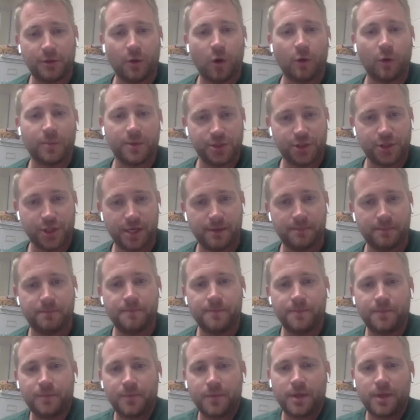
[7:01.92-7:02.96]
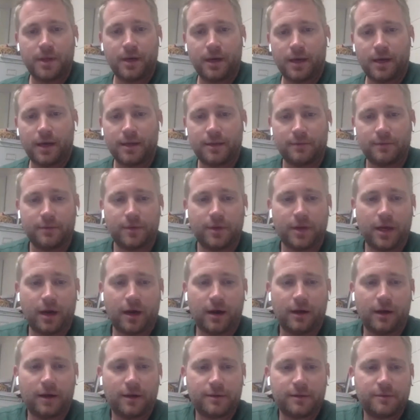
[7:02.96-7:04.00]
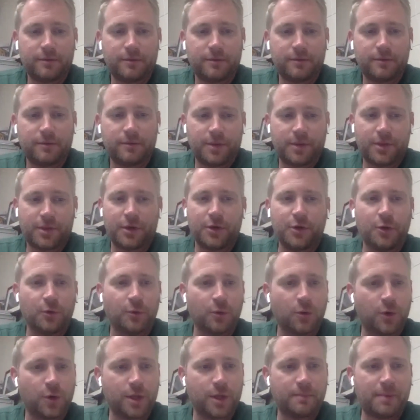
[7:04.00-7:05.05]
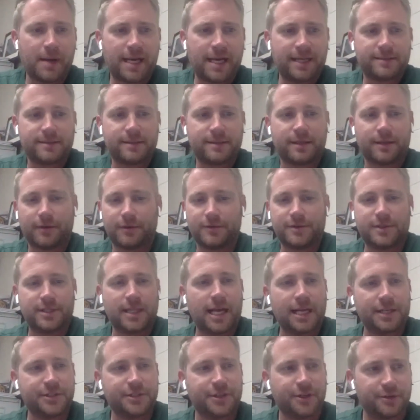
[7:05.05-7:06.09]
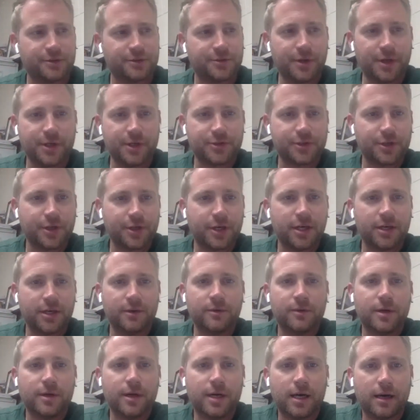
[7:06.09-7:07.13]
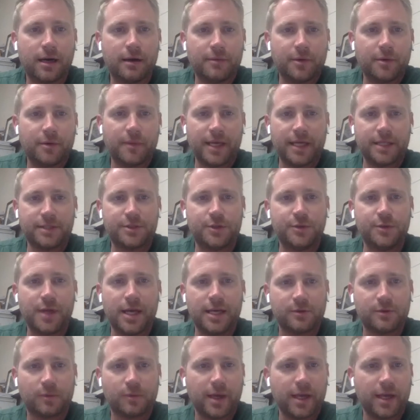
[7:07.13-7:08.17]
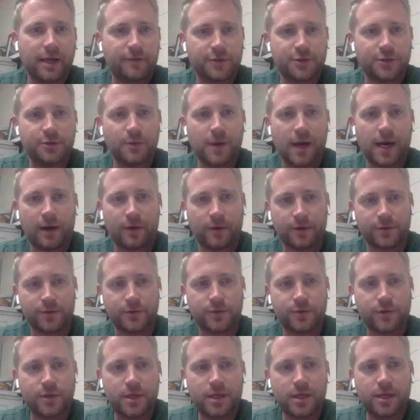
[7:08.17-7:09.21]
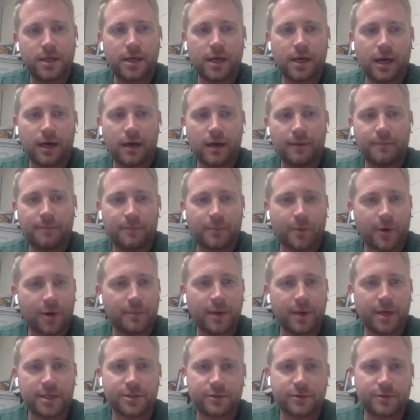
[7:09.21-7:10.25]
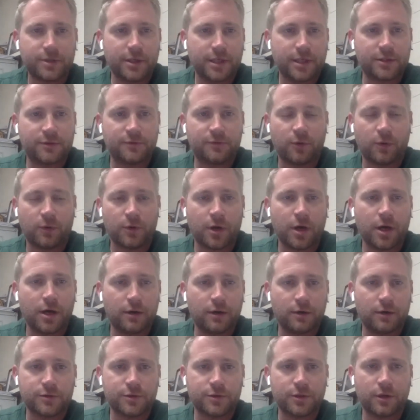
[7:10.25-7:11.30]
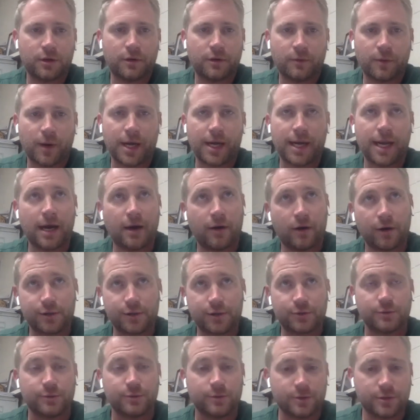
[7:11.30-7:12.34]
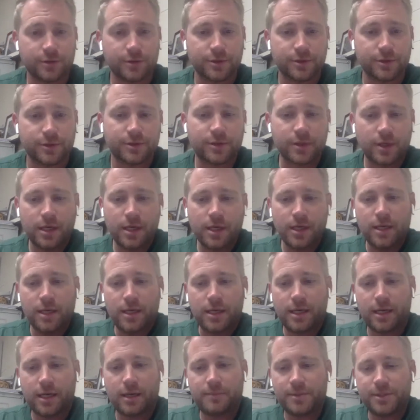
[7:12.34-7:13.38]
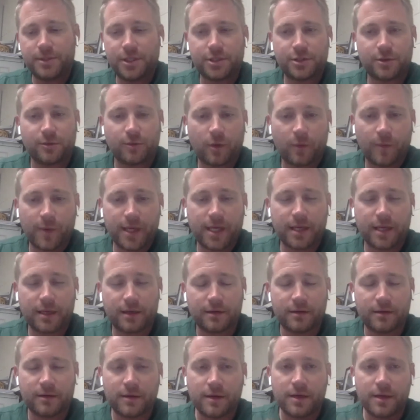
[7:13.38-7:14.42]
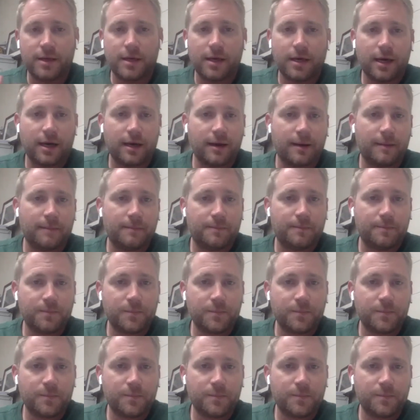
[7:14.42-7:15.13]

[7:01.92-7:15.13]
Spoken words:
open gym. And with the new rule that passed, I don't know, it was last year, 2 years ago, we get 2 days a week for 2 hours. Pretty much it's full go. So right now our school is in a position where we can, run